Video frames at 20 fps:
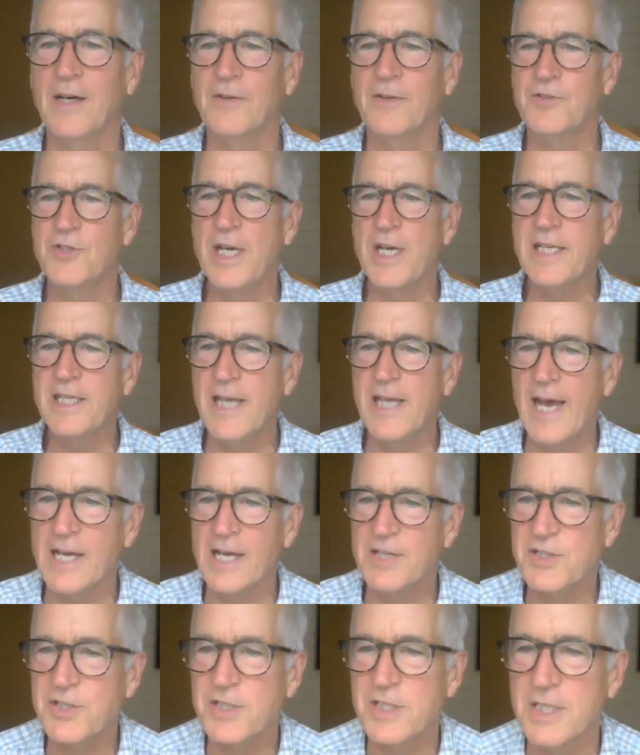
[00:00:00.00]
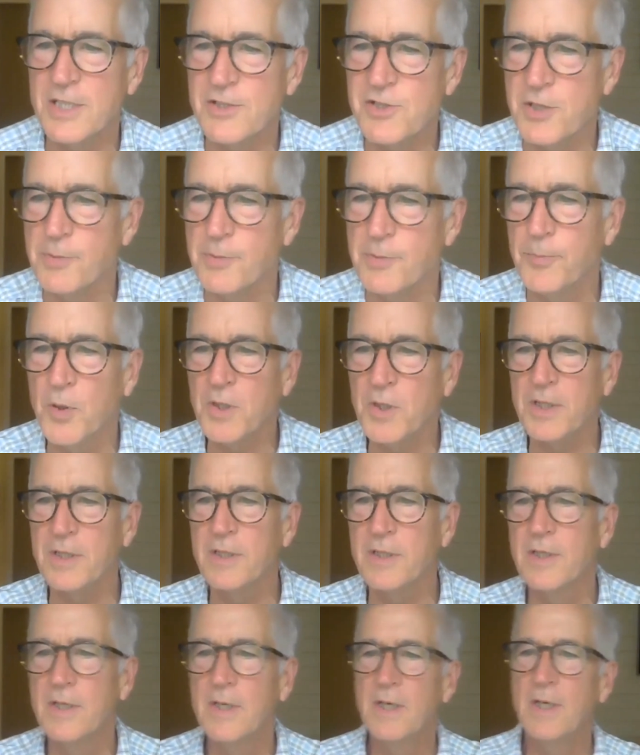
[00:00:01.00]
Jane asks, is the book
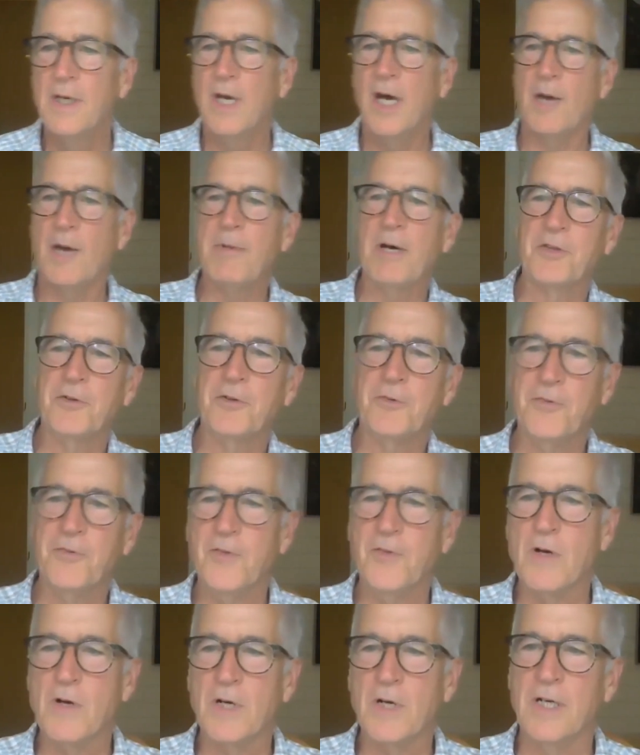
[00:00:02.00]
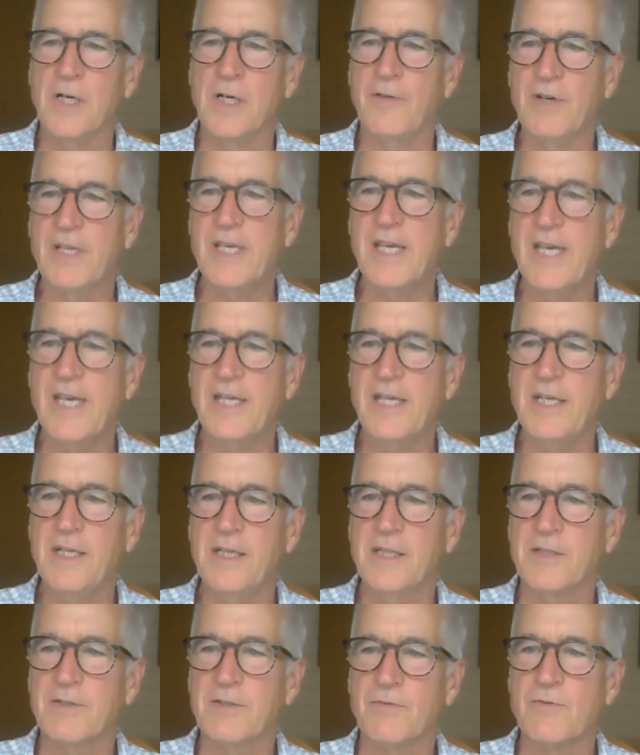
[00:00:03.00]
about the flora of
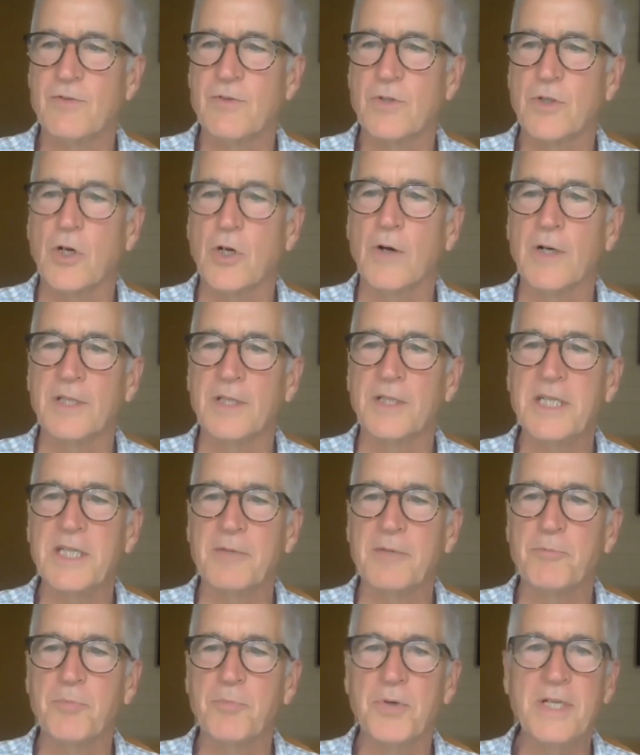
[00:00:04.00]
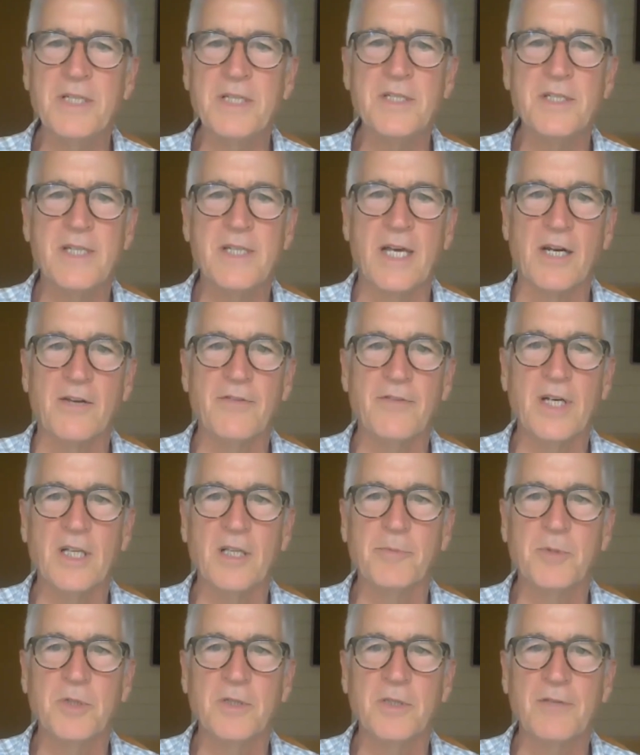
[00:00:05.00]
Acadia currently in print and
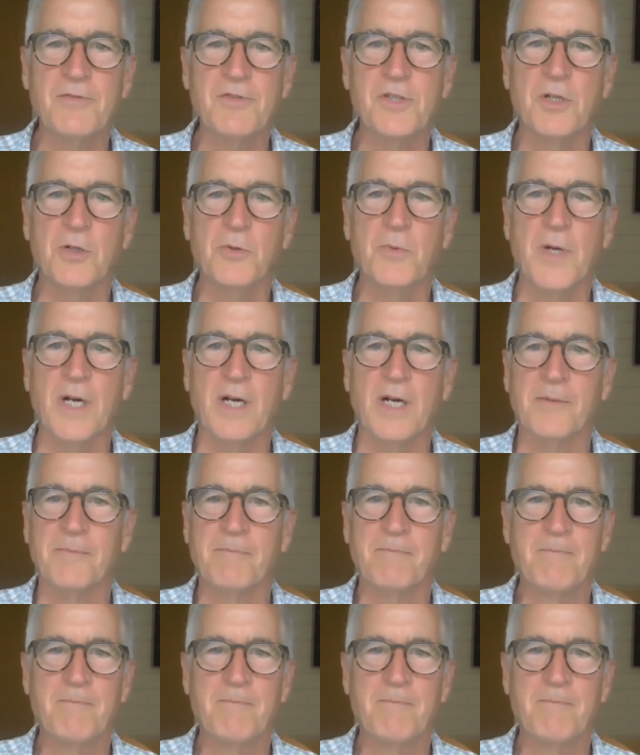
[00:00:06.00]
available? If so, where?